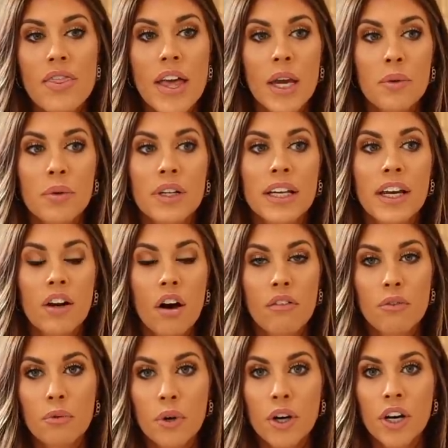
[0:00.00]
they would get
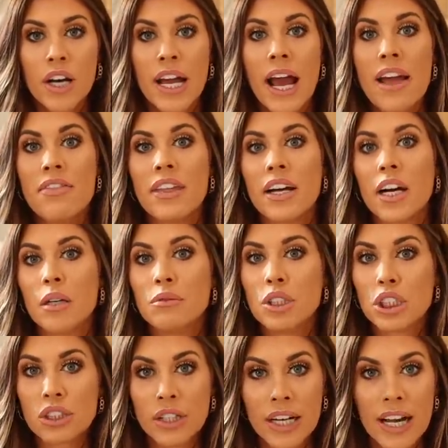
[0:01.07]
off work work and then come
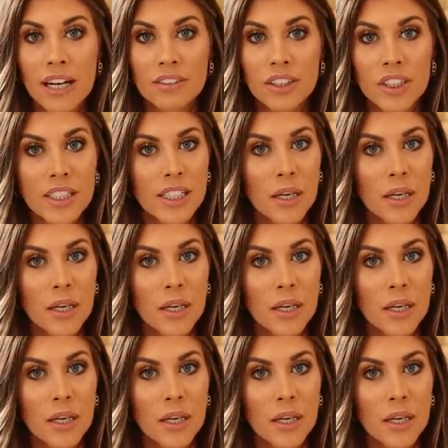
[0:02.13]
straight out to